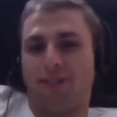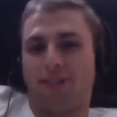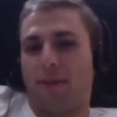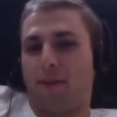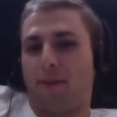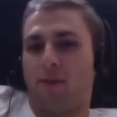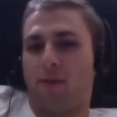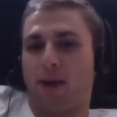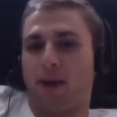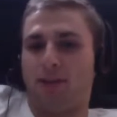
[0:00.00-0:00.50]
of
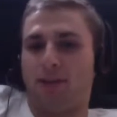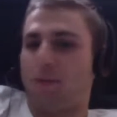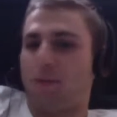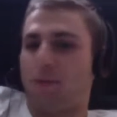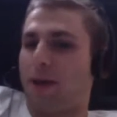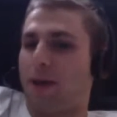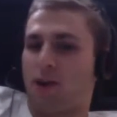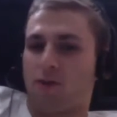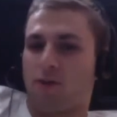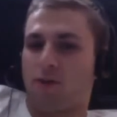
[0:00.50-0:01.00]
the way, just
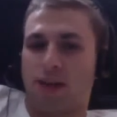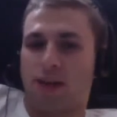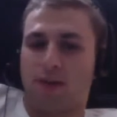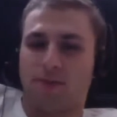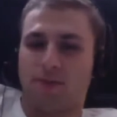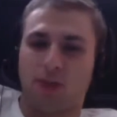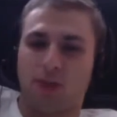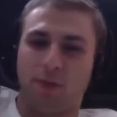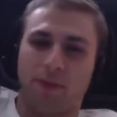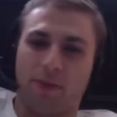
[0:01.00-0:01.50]
betting on random
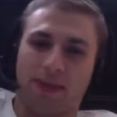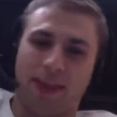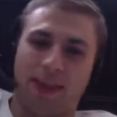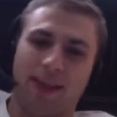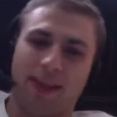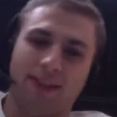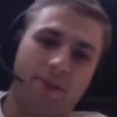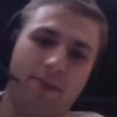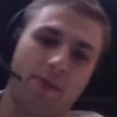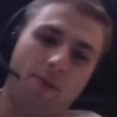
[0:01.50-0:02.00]
stupid
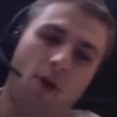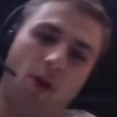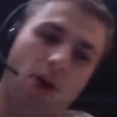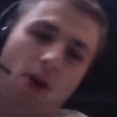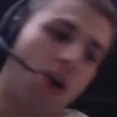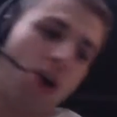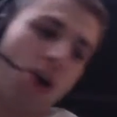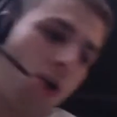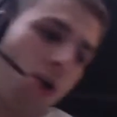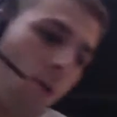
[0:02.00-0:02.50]
things. I mean, Mark,
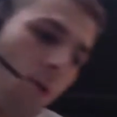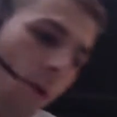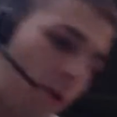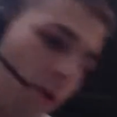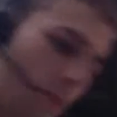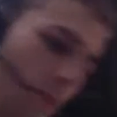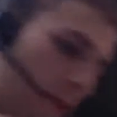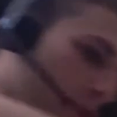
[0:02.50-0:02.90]
what you